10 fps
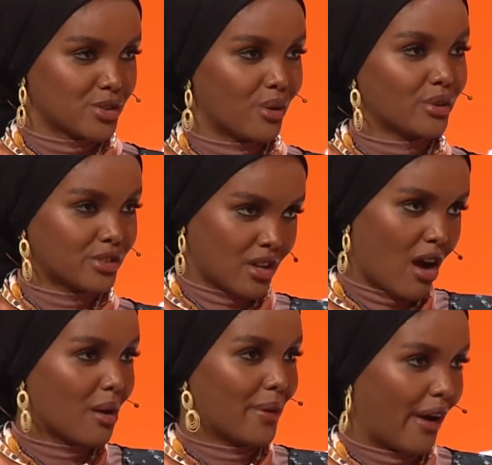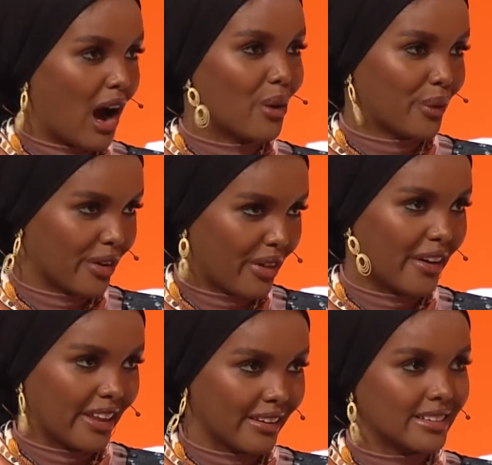So talk about how rare
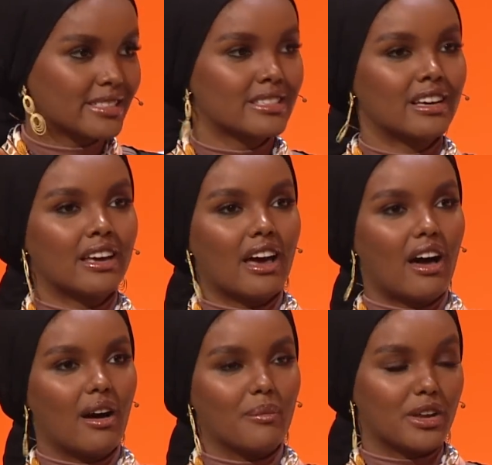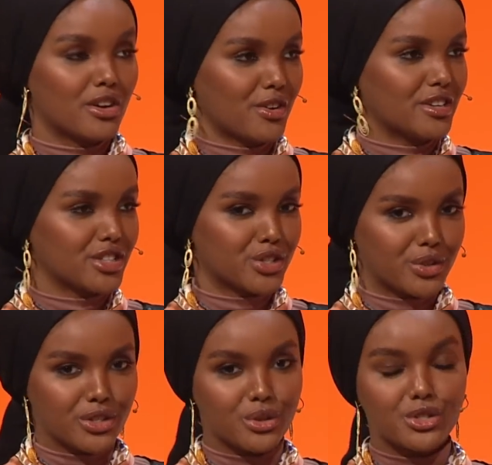that is in her
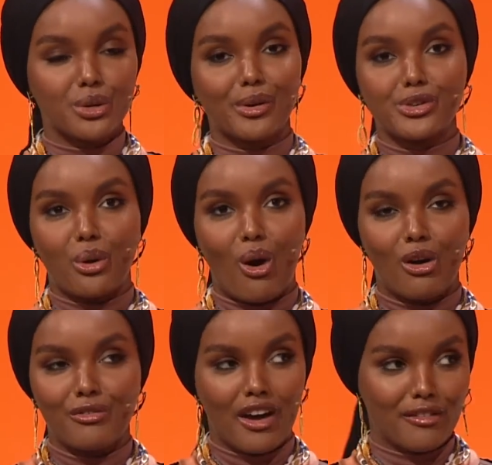industry. So she went to all 5 countries.